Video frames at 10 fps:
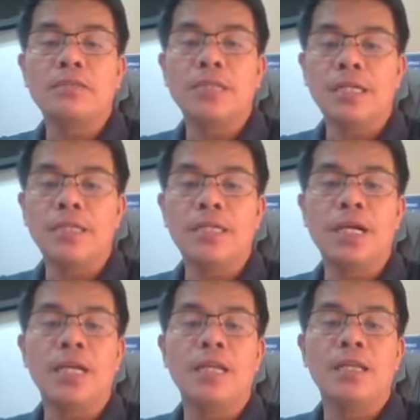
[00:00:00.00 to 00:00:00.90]

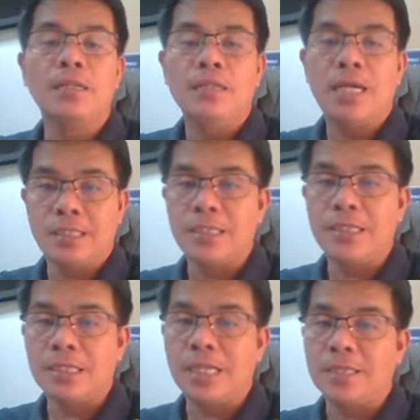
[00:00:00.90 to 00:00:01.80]
technical
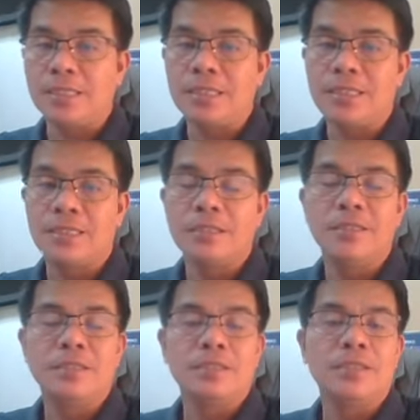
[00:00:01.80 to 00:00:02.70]
assistance,
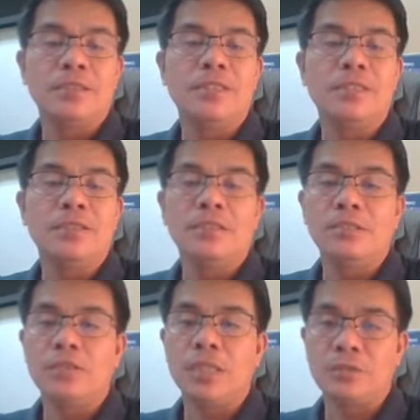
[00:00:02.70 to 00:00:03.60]

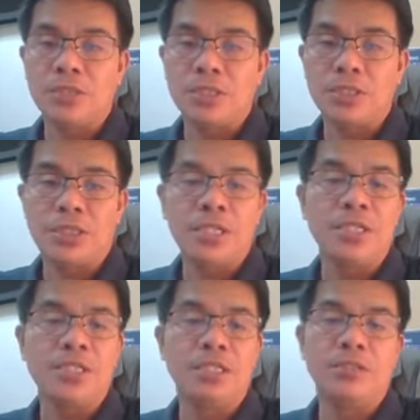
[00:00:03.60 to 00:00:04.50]
to the
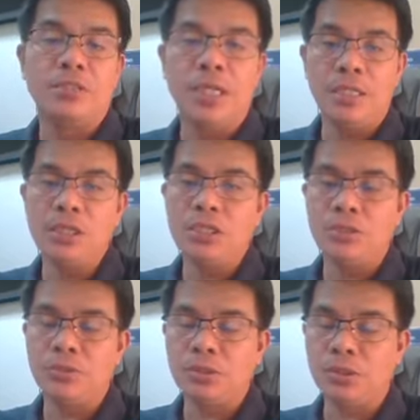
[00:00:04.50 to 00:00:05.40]
concerns, to the
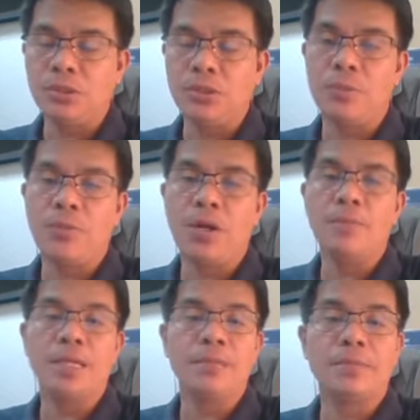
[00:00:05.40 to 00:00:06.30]
issues, to the
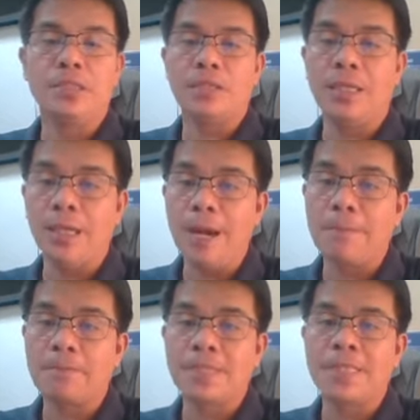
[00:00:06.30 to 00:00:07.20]
problems, to the
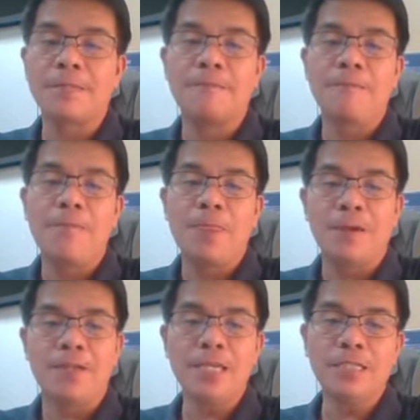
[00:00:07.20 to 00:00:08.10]
gaps.
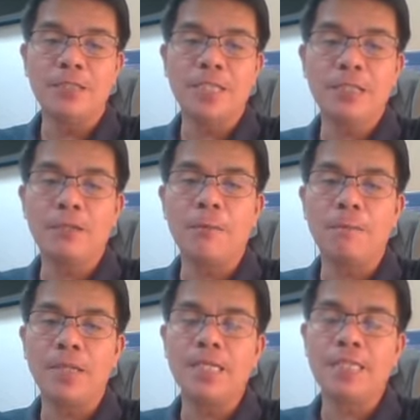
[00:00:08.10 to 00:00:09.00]
Okay, so that
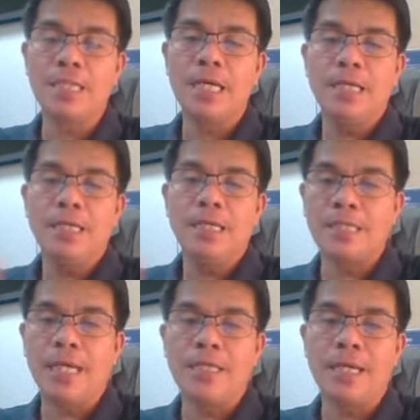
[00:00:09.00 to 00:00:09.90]
completes the
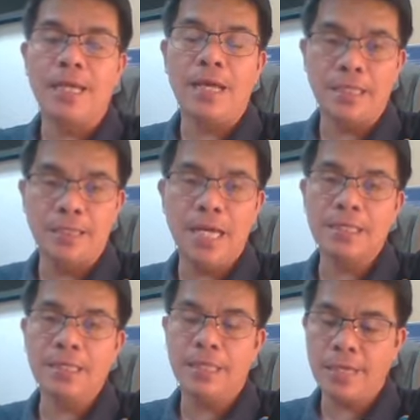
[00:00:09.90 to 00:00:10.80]
cycle. And
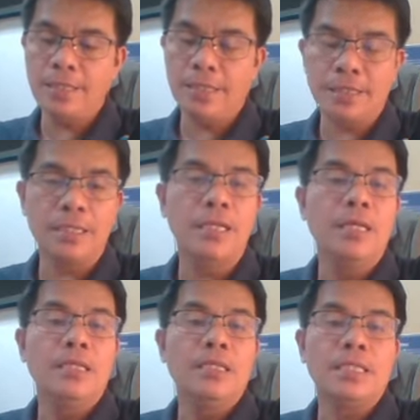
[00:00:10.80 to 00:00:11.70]
that cycle
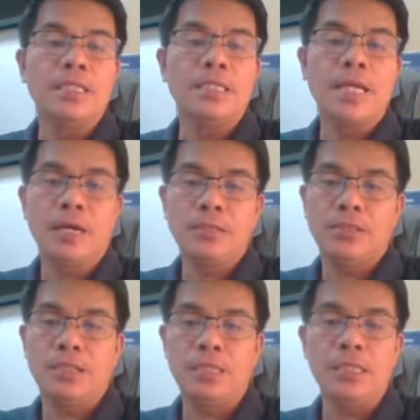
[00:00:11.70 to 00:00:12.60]
is
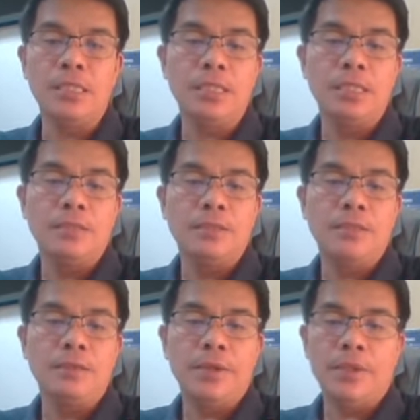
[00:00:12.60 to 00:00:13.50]
actually
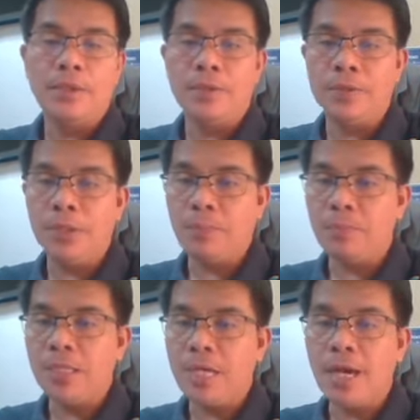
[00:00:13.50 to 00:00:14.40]
the
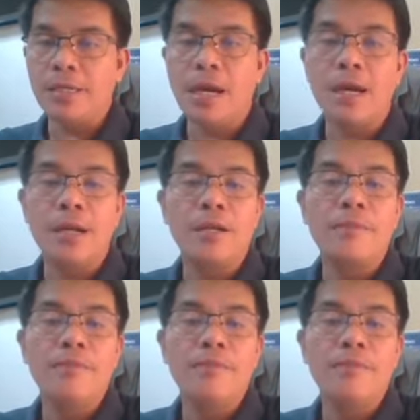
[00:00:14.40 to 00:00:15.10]
PIR